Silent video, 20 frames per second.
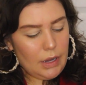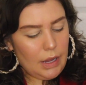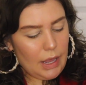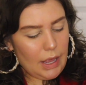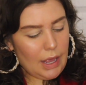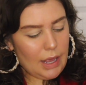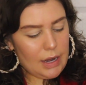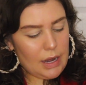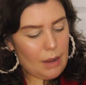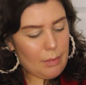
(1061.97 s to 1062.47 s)

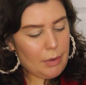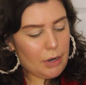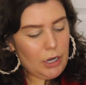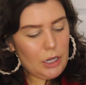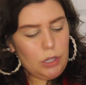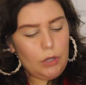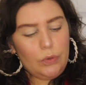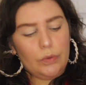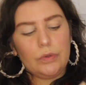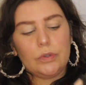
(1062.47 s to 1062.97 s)
and I'm going to
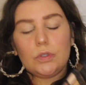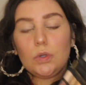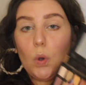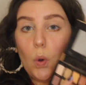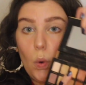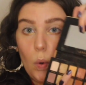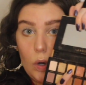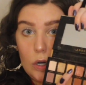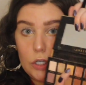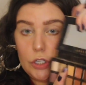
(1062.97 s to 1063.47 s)
use
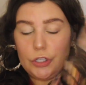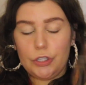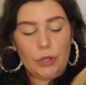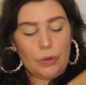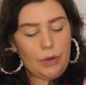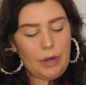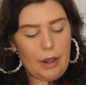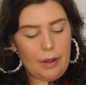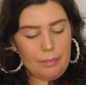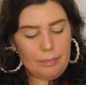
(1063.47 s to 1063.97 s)
Orange
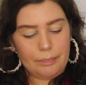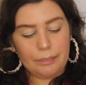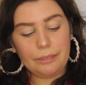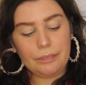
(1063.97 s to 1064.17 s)
Soda.